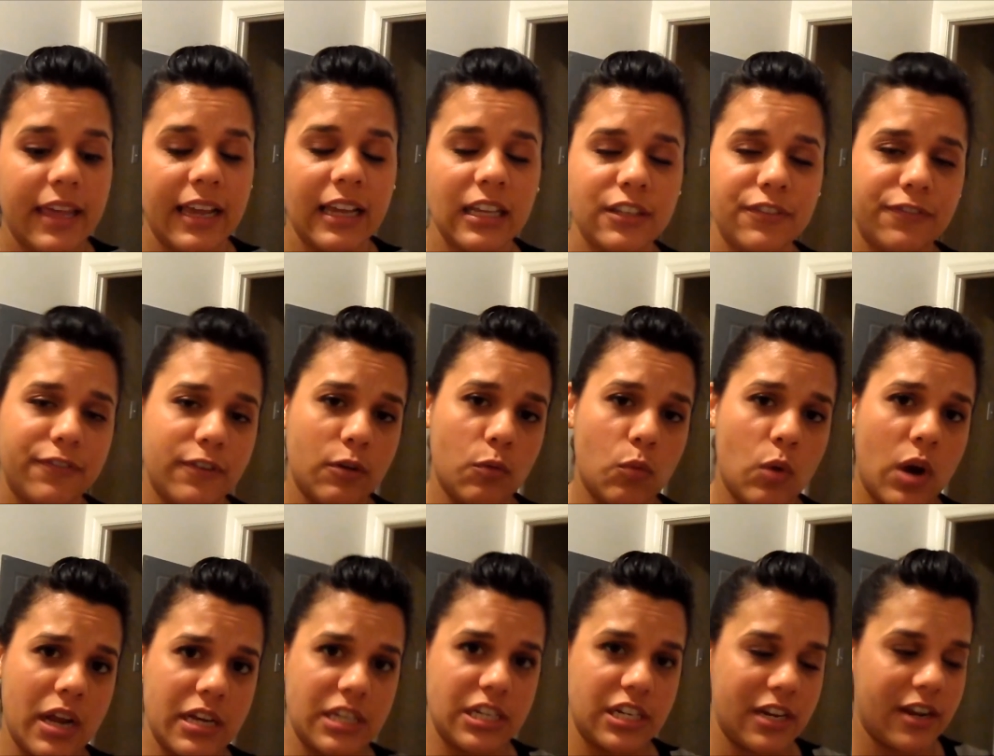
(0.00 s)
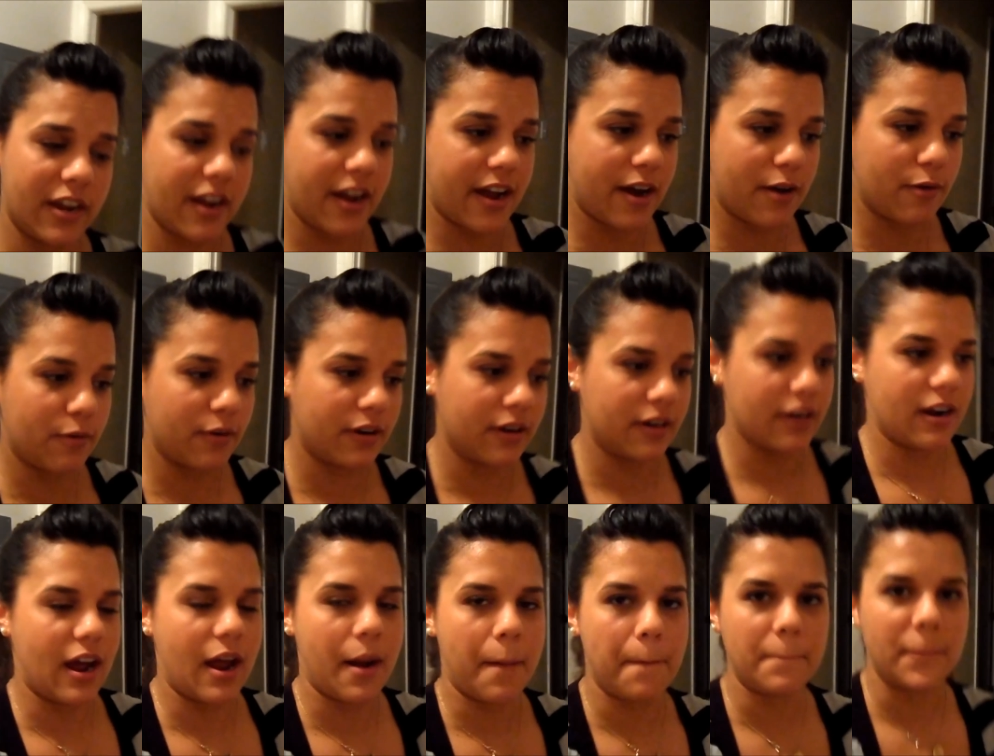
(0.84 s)
Thanks for watching
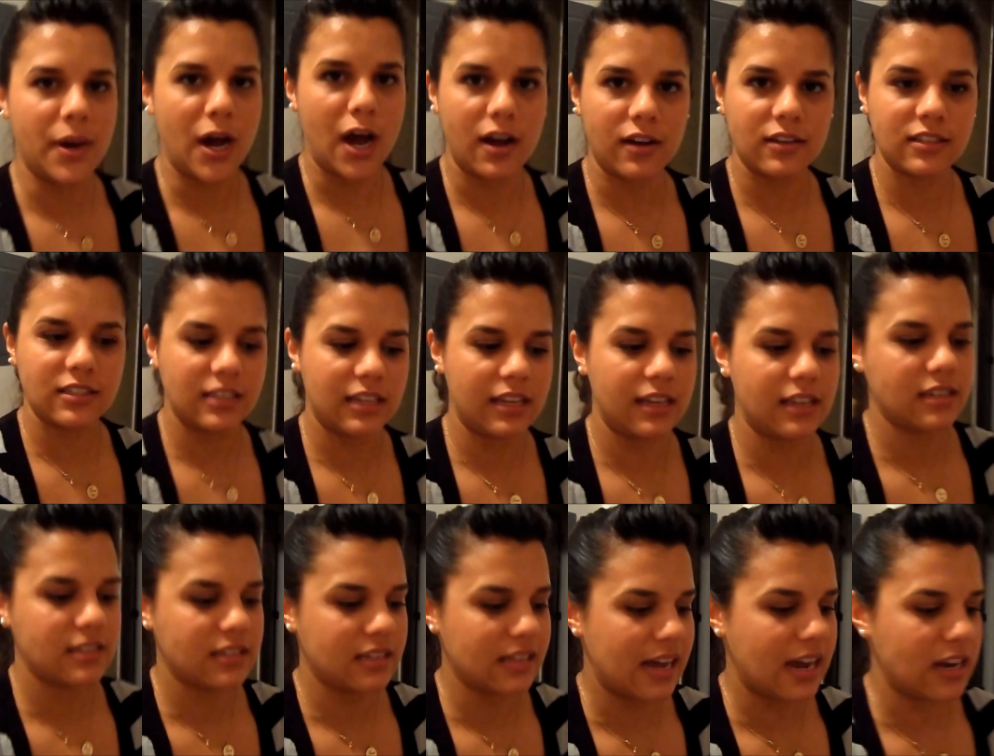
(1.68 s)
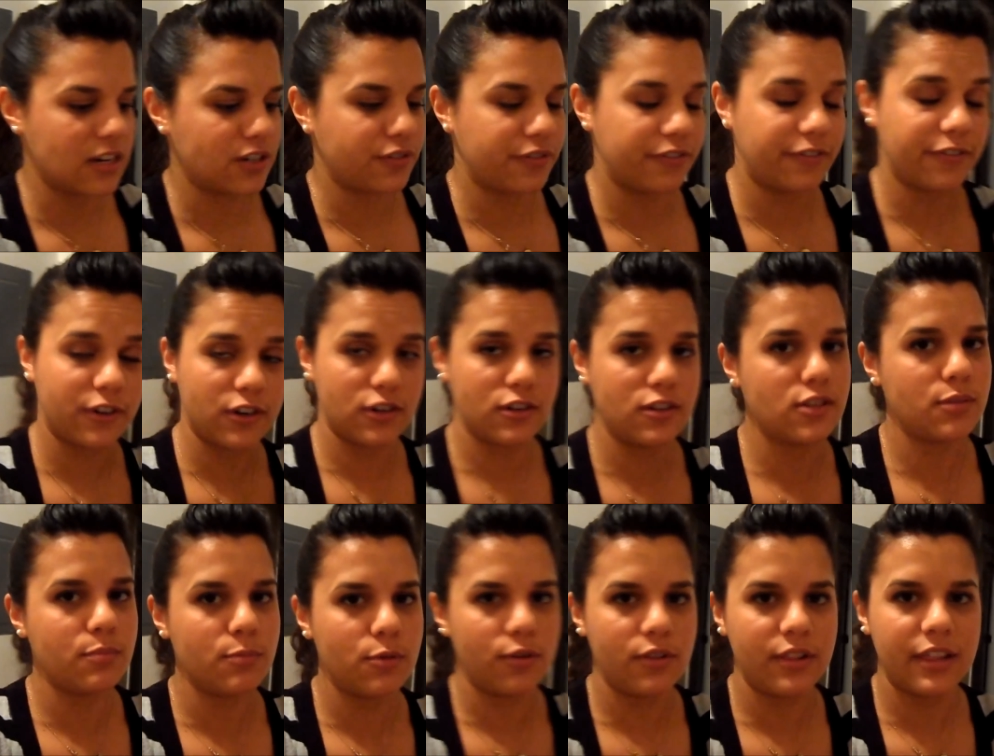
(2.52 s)
our unboxing slash
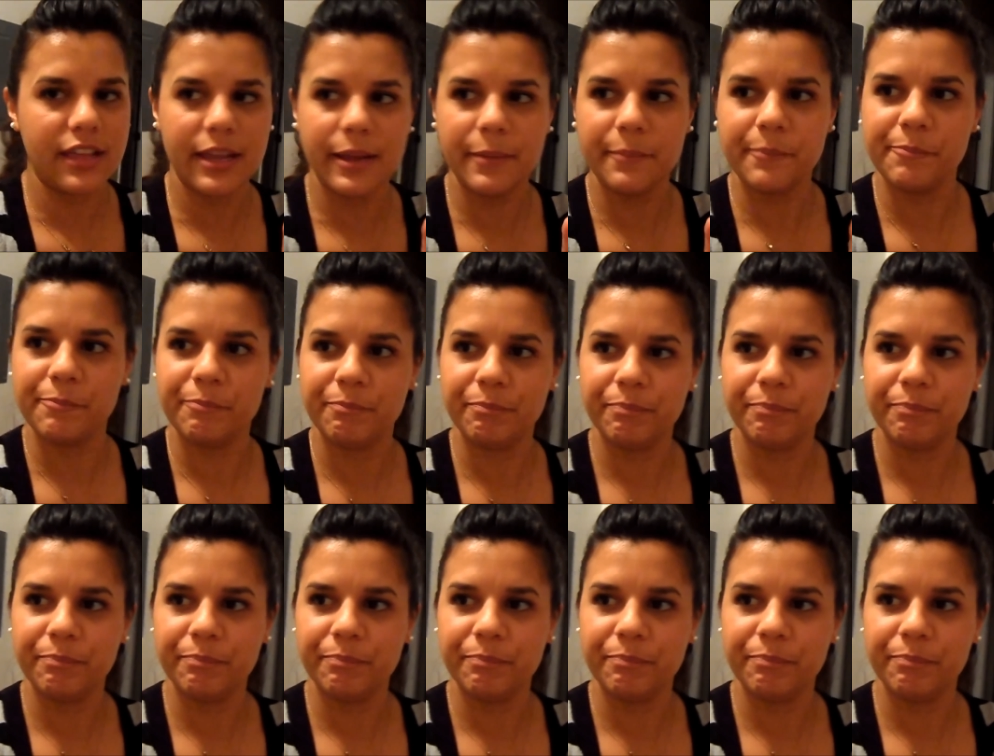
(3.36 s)
first smoothie.